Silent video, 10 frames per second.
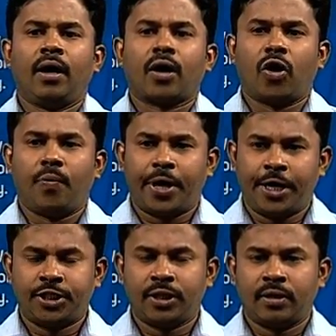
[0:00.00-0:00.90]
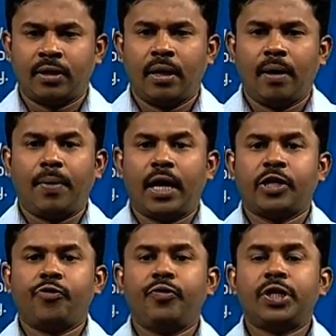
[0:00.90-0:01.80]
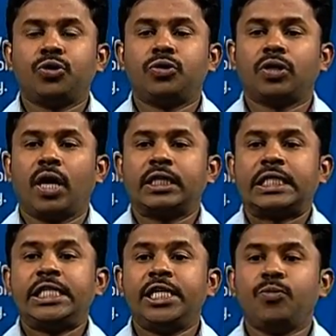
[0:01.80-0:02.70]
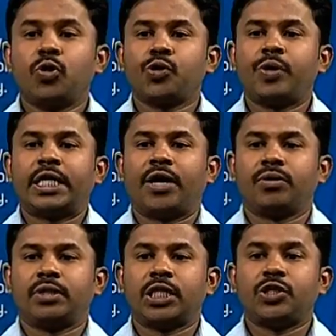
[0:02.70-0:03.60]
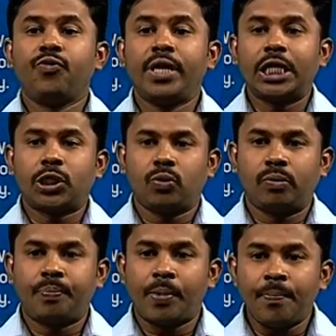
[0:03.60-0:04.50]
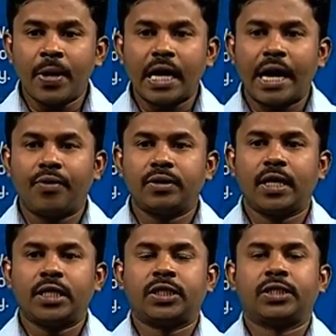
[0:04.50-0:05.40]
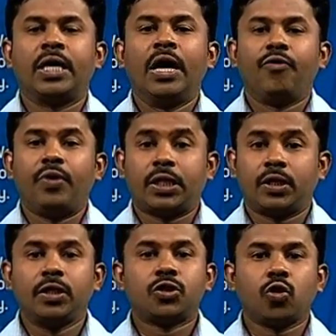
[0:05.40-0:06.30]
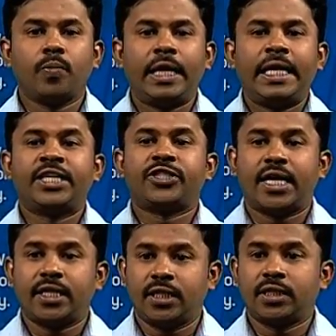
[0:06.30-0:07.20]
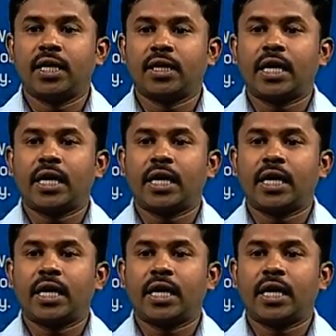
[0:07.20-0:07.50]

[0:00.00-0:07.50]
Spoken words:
comprehension. But we should not demotivate ourselves. We need to prepare ourselves with so many strategies that are